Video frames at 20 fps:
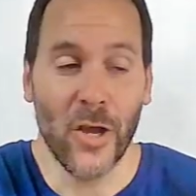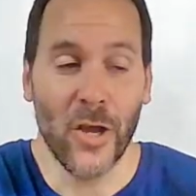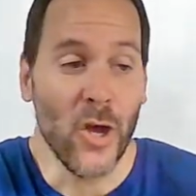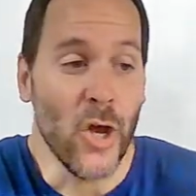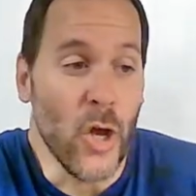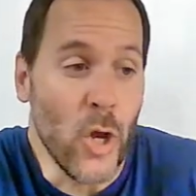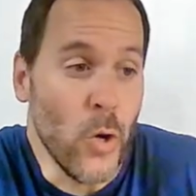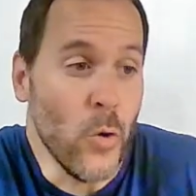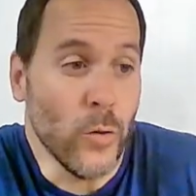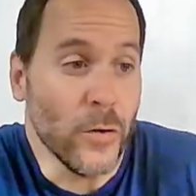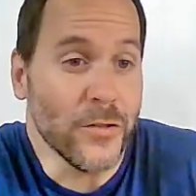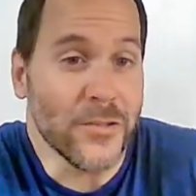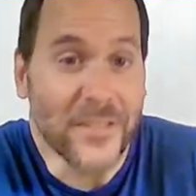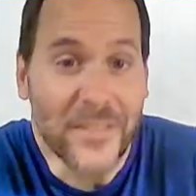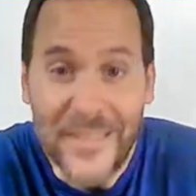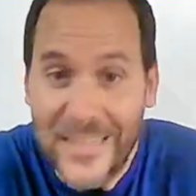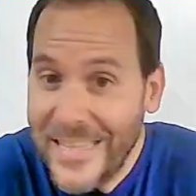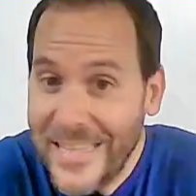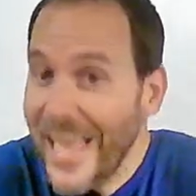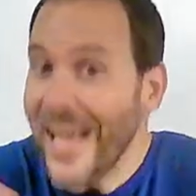who will
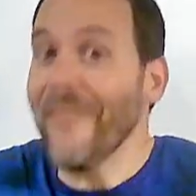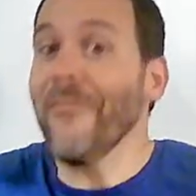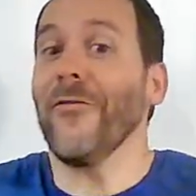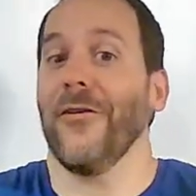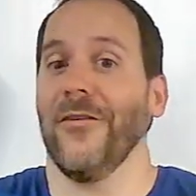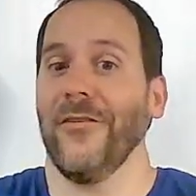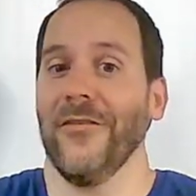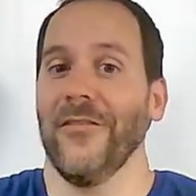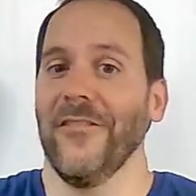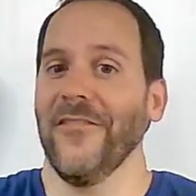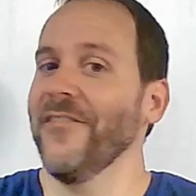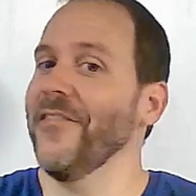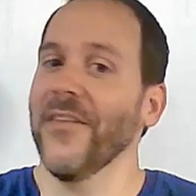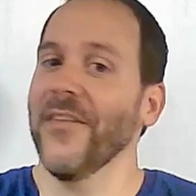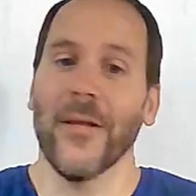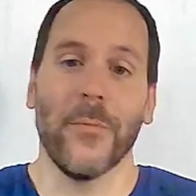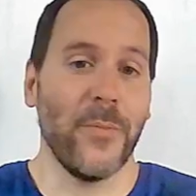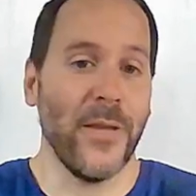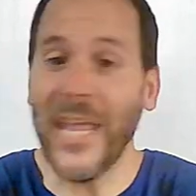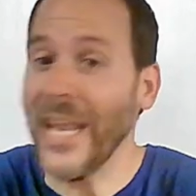never
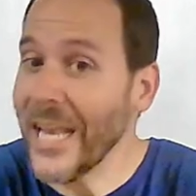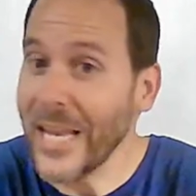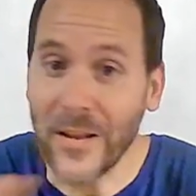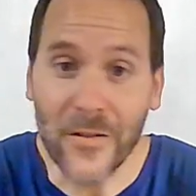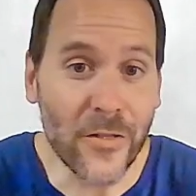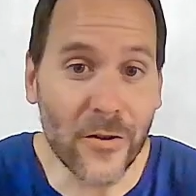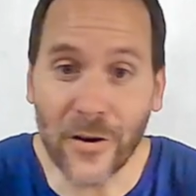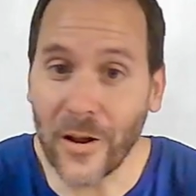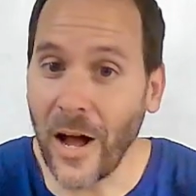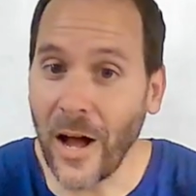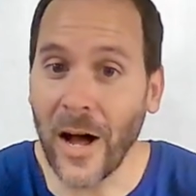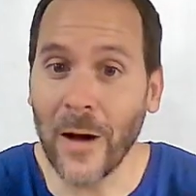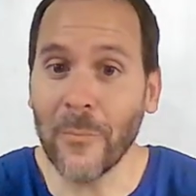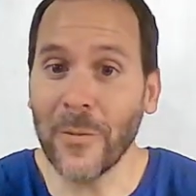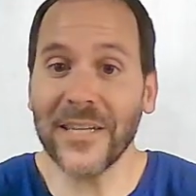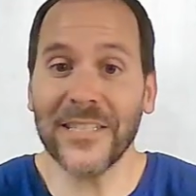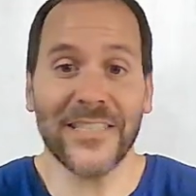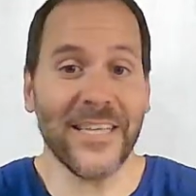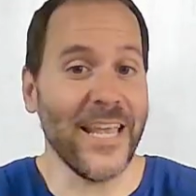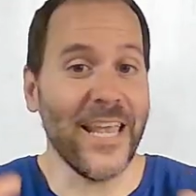flip any of their
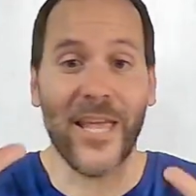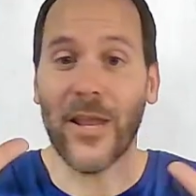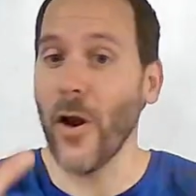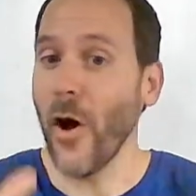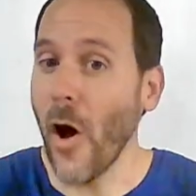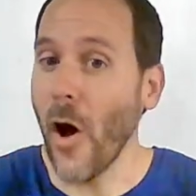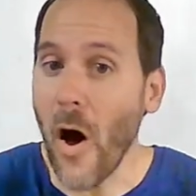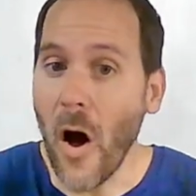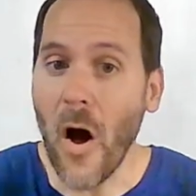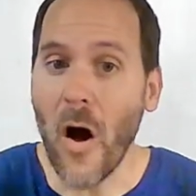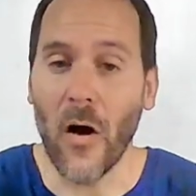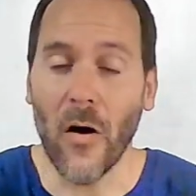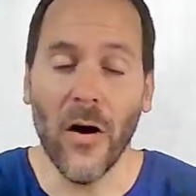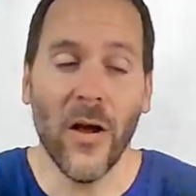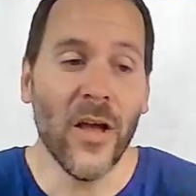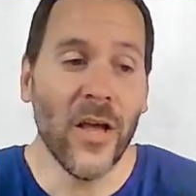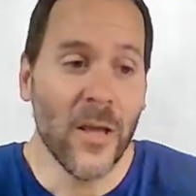comics at all